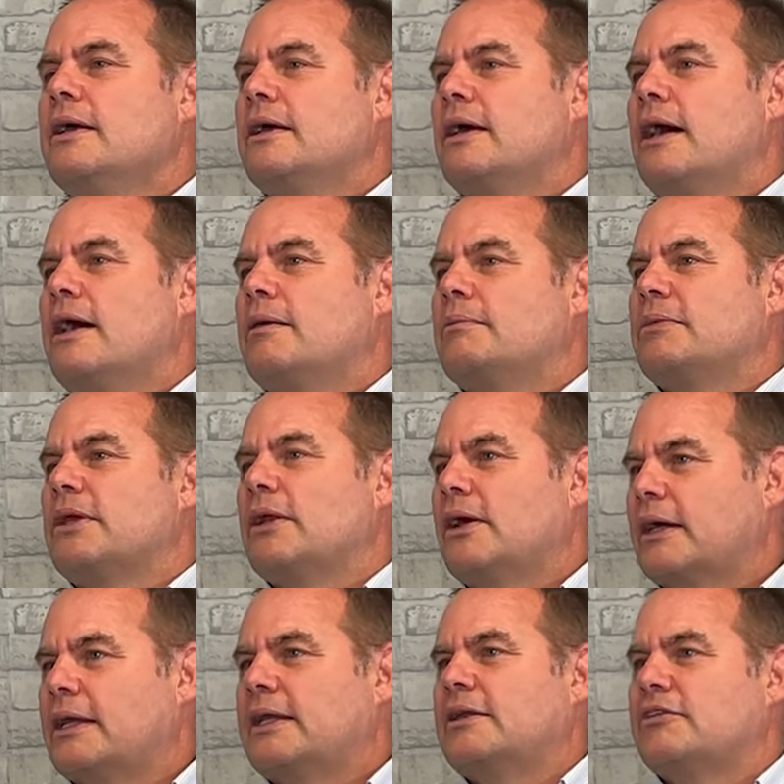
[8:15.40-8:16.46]
Um, you're
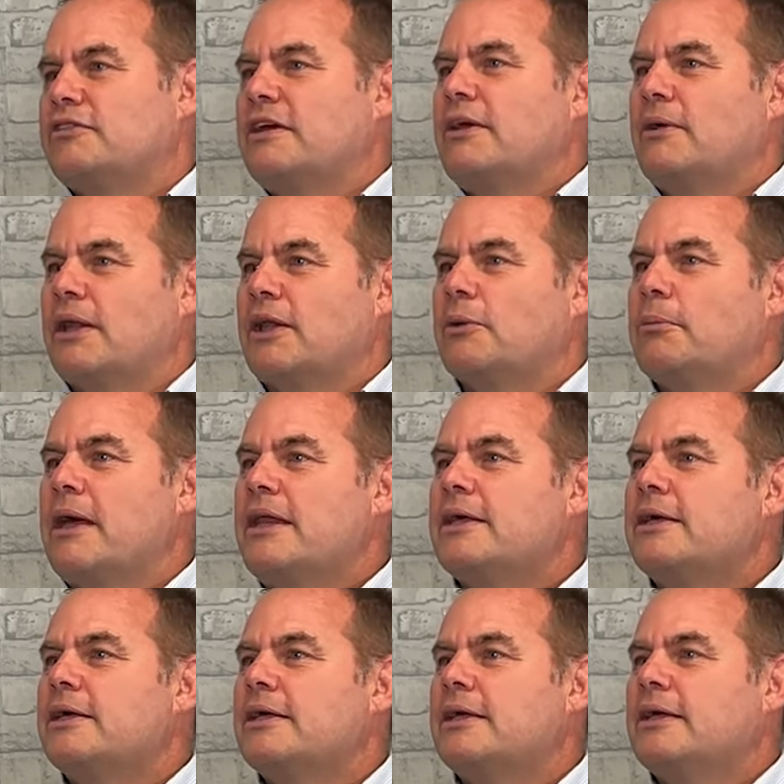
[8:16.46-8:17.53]
likely to fare a little better,
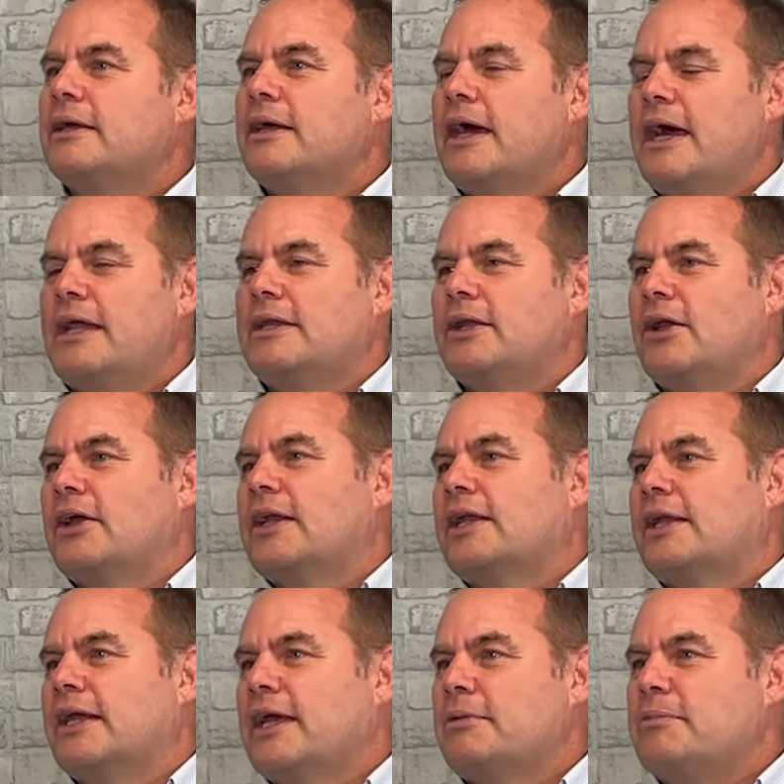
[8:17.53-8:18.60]
and you're likely
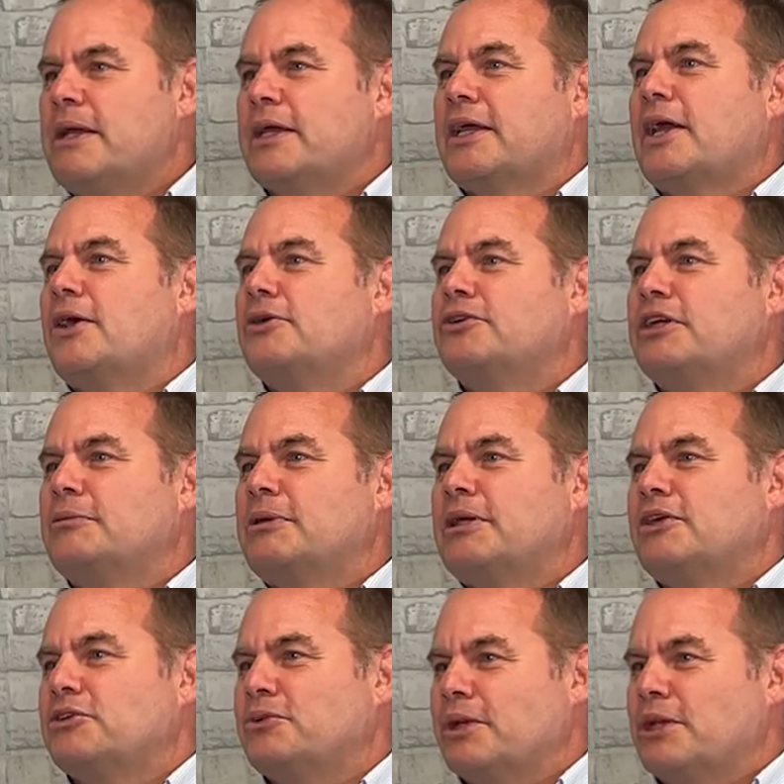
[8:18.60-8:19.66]
to get better coaching
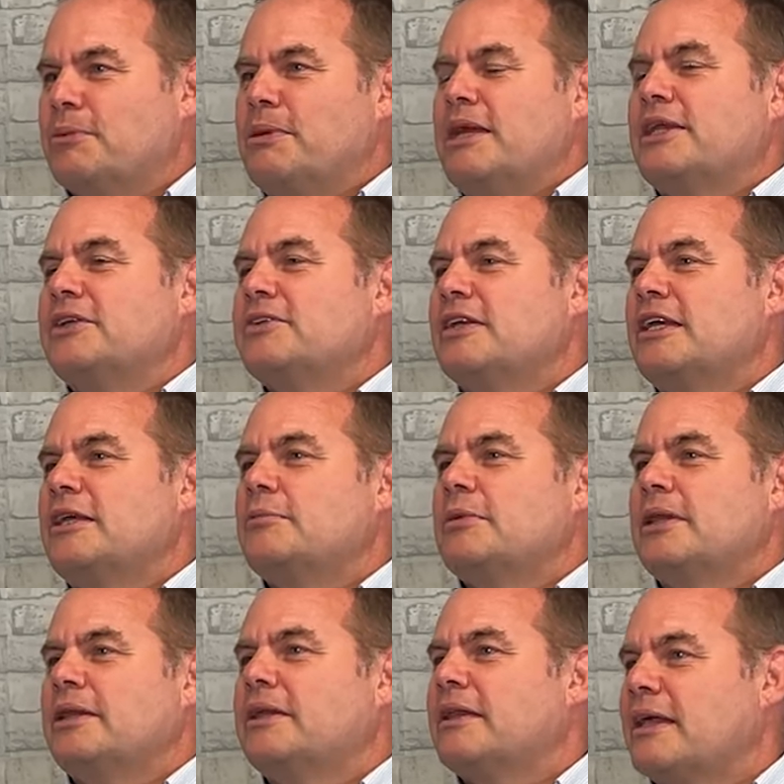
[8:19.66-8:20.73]
because you're in the better team,
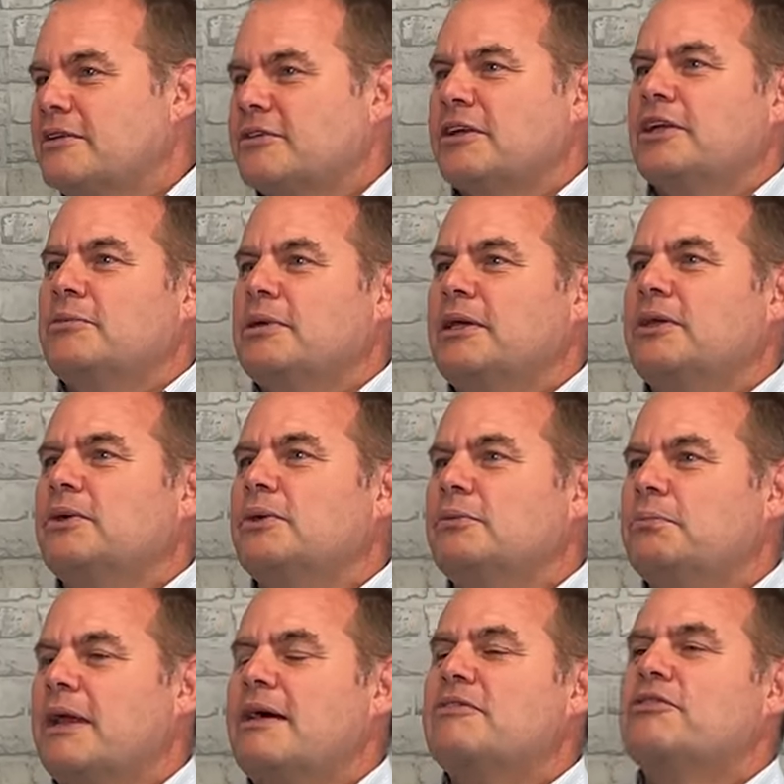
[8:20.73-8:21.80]
and that's going to be your
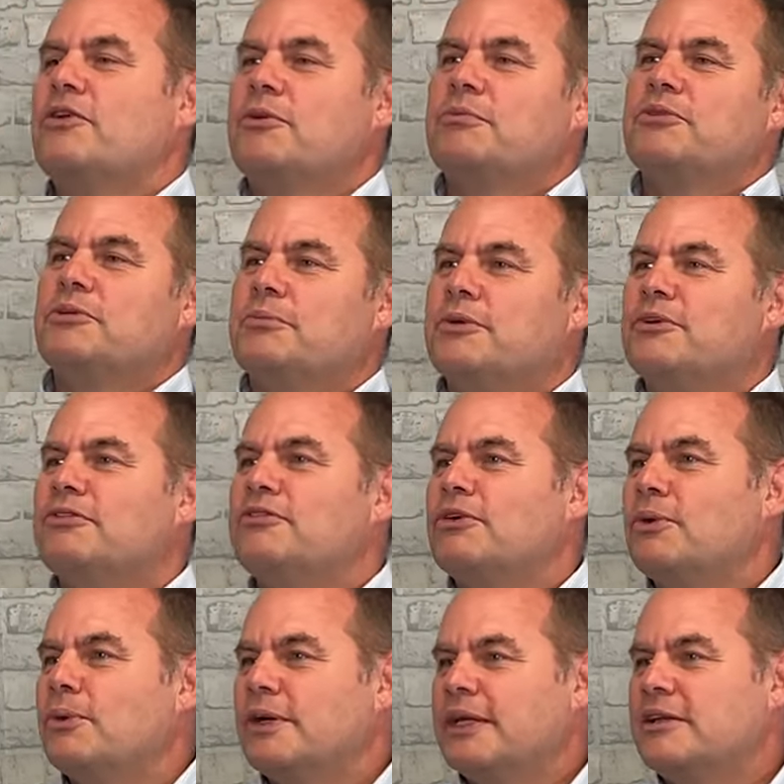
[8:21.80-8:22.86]
platform to move
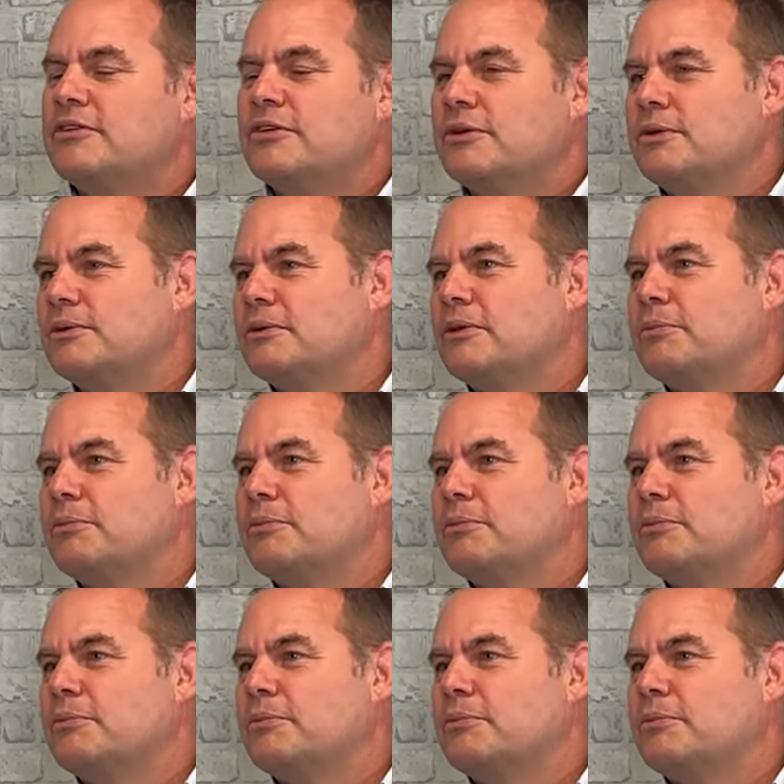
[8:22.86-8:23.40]
forward into the